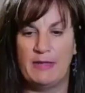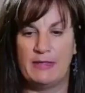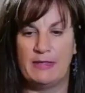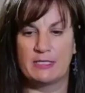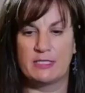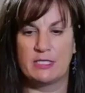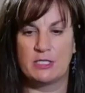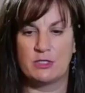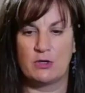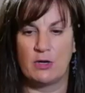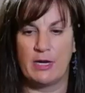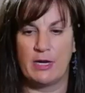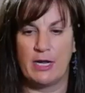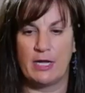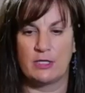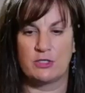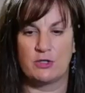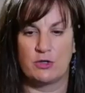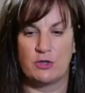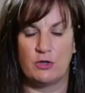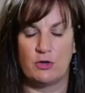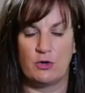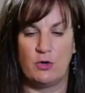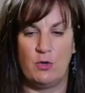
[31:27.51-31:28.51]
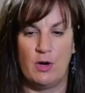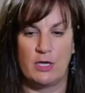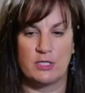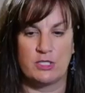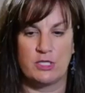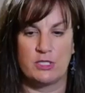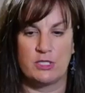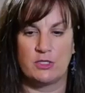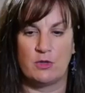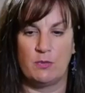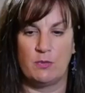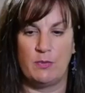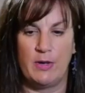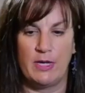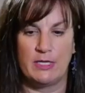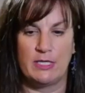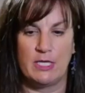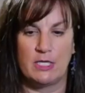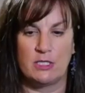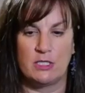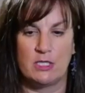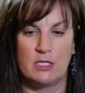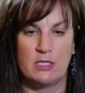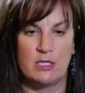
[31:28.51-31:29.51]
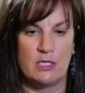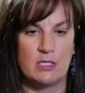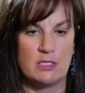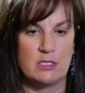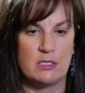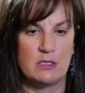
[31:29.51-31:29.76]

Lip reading: is going to answer your question, so pay attention to this.